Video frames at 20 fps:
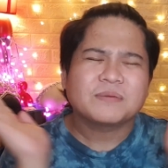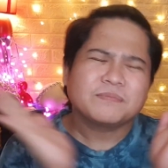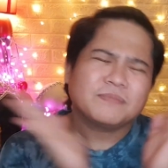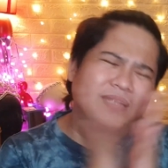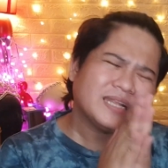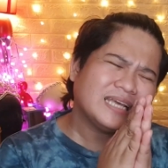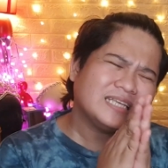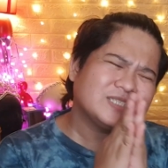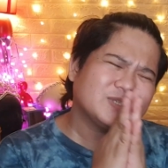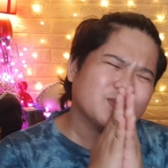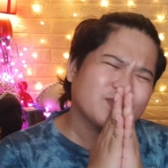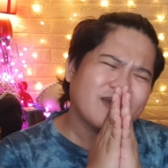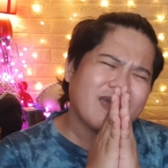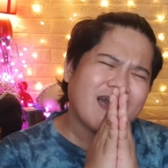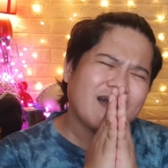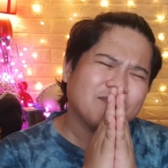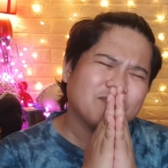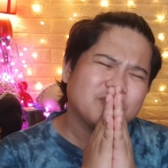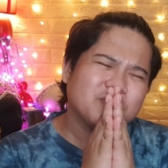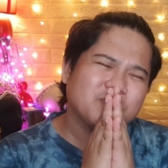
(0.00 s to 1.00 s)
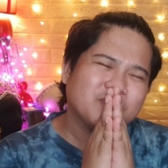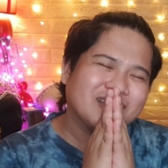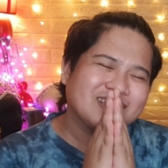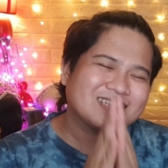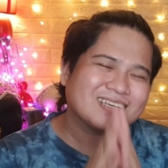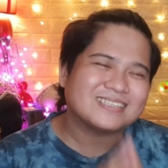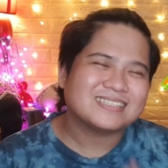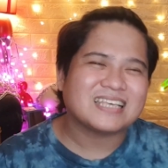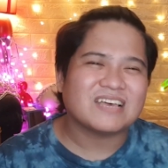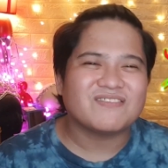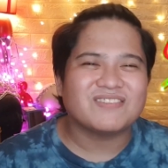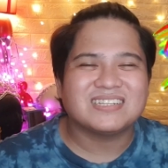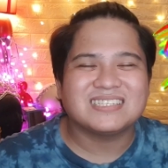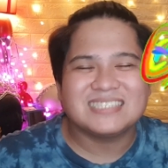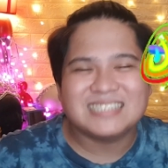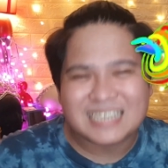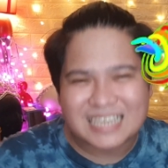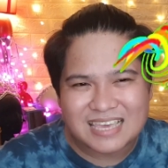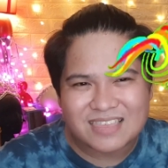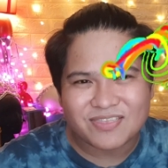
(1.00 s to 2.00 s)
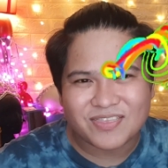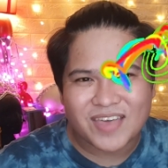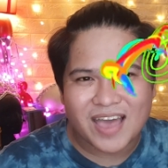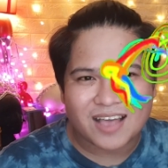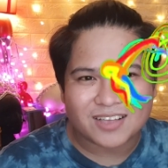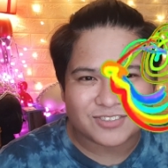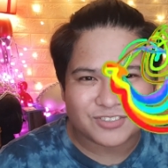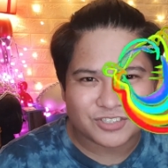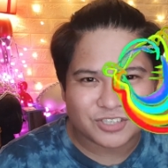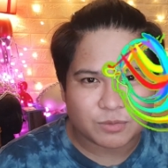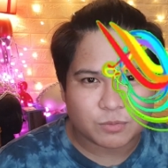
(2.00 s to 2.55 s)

Please do help me reach 17,000